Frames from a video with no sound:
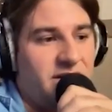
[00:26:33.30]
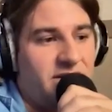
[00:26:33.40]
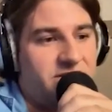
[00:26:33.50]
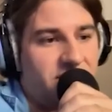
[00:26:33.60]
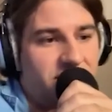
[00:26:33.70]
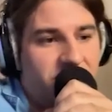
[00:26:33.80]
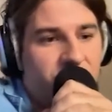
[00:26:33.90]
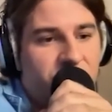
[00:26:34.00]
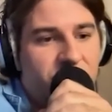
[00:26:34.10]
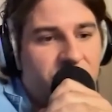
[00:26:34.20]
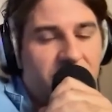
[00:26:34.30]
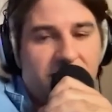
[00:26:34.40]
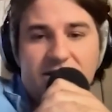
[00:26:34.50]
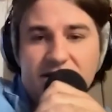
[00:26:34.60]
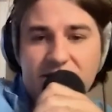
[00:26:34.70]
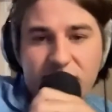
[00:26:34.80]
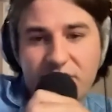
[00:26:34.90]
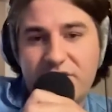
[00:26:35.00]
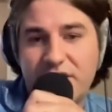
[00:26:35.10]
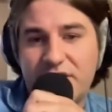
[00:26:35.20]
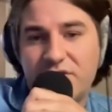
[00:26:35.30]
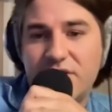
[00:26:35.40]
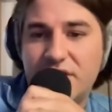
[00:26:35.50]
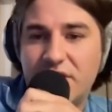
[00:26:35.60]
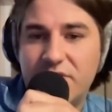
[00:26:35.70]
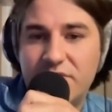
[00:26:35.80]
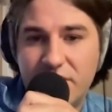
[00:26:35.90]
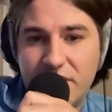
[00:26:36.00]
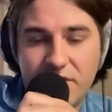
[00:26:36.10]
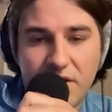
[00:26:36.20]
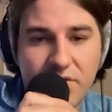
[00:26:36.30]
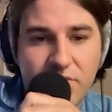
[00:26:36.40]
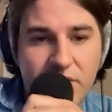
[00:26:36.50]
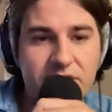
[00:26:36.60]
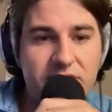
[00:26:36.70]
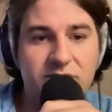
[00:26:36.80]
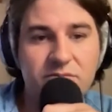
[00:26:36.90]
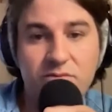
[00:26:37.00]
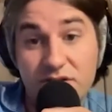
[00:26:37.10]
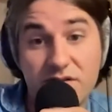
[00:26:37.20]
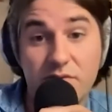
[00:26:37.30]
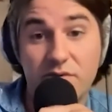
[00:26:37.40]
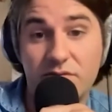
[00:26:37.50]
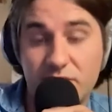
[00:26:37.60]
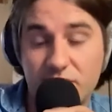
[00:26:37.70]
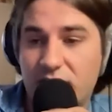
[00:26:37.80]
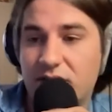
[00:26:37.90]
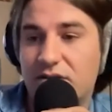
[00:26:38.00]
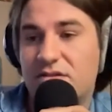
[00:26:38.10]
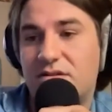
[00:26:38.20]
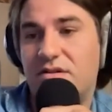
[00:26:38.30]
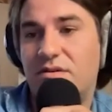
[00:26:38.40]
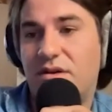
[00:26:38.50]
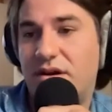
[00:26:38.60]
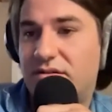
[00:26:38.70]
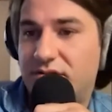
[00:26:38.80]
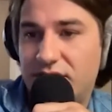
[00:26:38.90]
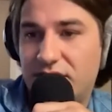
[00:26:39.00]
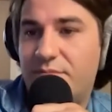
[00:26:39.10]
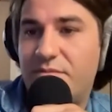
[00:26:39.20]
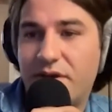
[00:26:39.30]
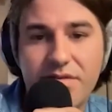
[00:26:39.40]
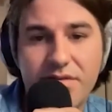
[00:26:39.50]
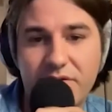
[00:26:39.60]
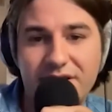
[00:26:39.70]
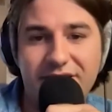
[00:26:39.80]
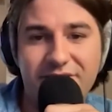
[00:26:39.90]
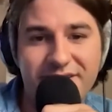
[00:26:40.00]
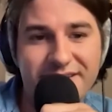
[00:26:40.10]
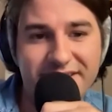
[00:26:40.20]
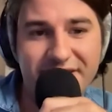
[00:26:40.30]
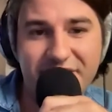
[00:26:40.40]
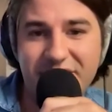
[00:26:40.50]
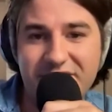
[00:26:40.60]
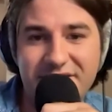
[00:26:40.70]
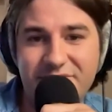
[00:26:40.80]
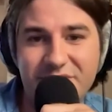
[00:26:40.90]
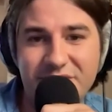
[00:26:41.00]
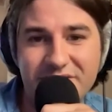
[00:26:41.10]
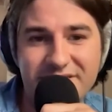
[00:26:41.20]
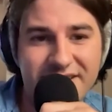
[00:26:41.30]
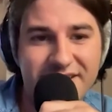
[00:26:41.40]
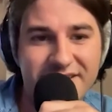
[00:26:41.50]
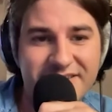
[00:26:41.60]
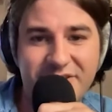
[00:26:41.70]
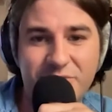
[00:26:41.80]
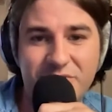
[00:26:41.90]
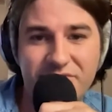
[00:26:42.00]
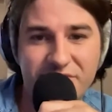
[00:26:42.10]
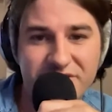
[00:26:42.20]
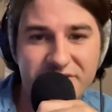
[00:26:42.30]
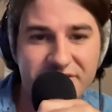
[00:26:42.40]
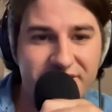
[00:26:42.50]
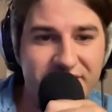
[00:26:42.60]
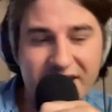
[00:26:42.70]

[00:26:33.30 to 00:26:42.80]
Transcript: It's like you, yeah. It like really checks your ego in a lot of ways, which is cool because you know I I'm like 30 now, and I I think it's definitely good to kind of take a refresher and